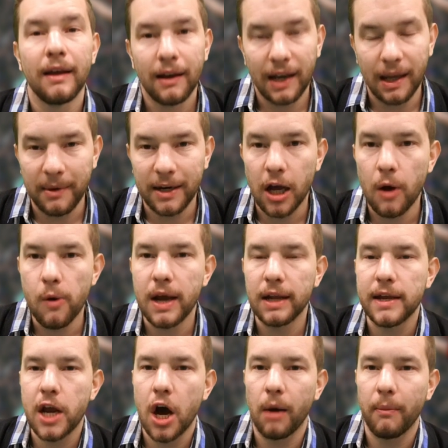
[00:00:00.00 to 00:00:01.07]
Let me know in
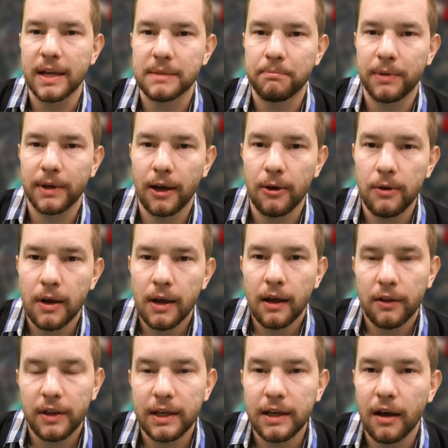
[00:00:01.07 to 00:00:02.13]
the comments below.
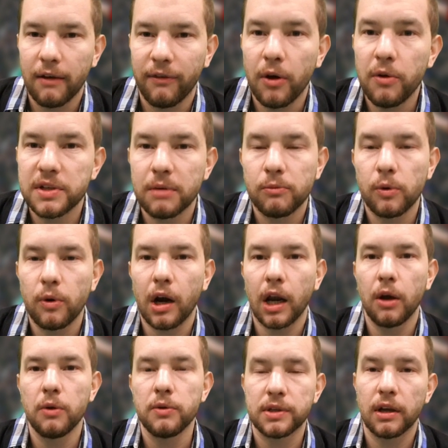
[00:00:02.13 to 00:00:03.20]
The voting will
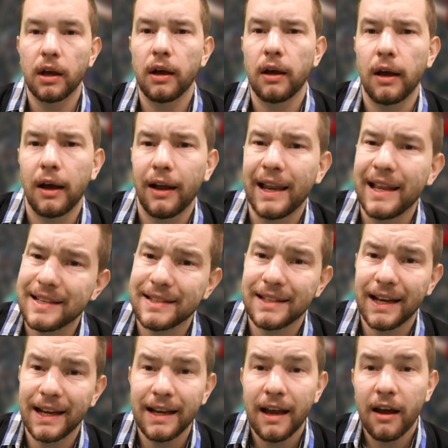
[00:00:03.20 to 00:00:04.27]
close, let's
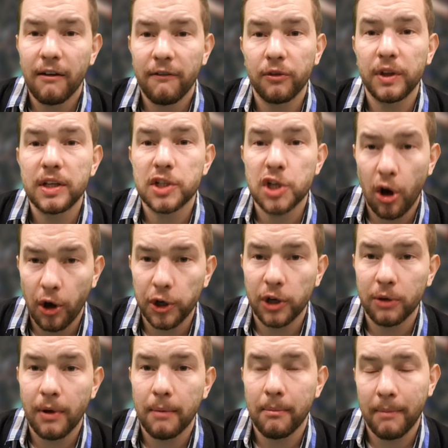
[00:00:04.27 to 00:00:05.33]
say, for the
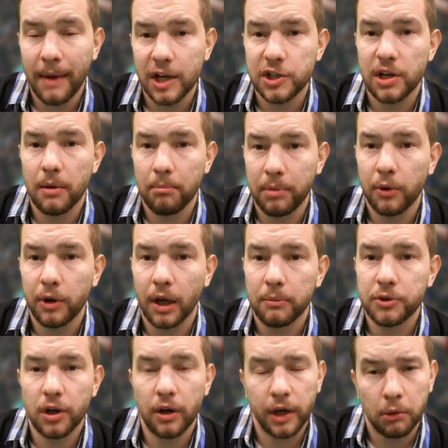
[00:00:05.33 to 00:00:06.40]
Tottenham match build-up
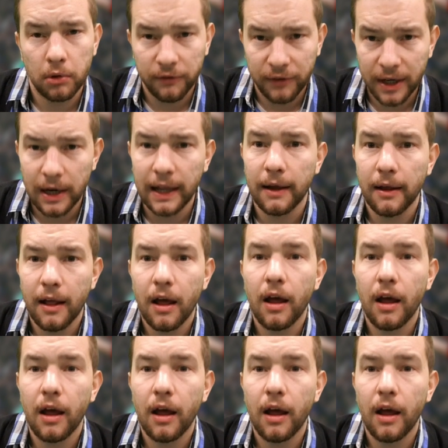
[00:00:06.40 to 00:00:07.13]
show, and I'll reveal it,